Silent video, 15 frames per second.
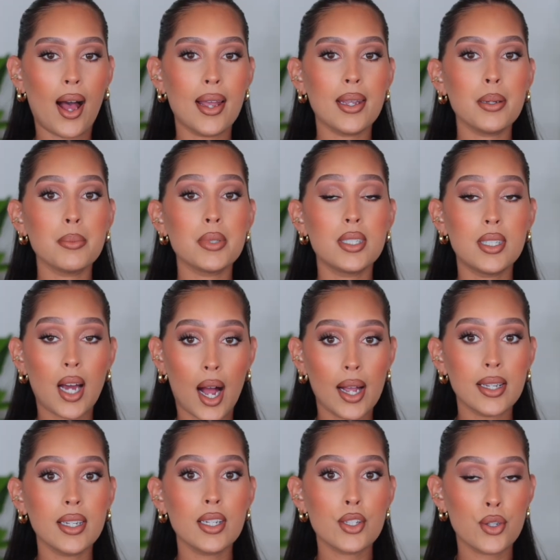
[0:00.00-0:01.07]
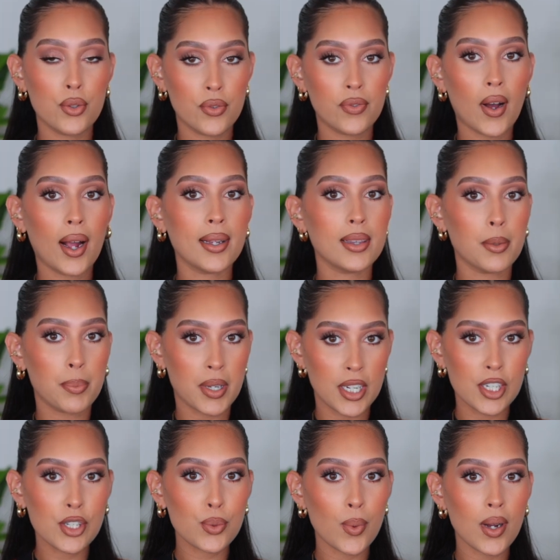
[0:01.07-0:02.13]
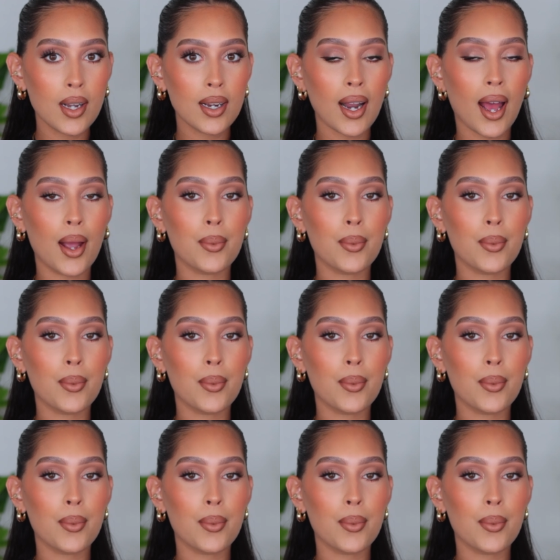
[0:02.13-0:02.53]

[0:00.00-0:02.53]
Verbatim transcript: I am dying to find the peach one.